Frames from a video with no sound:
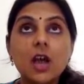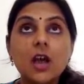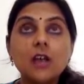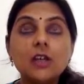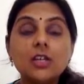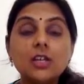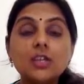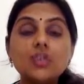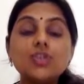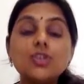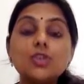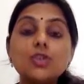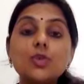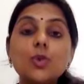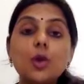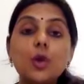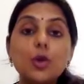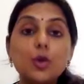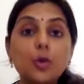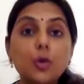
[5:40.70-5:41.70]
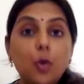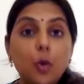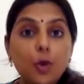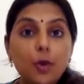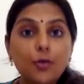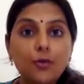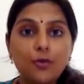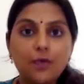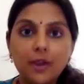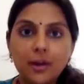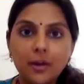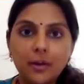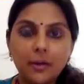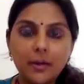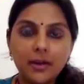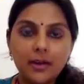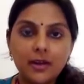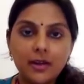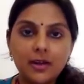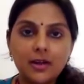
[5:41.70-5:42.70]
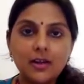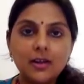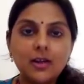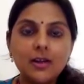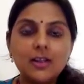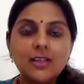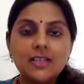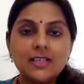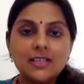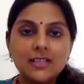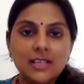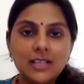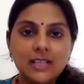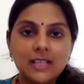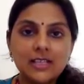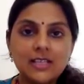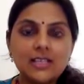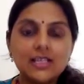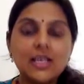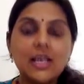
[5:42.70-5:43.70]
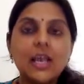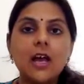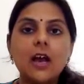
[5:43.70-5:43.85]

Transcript: teaches you a lot of fundamental skills.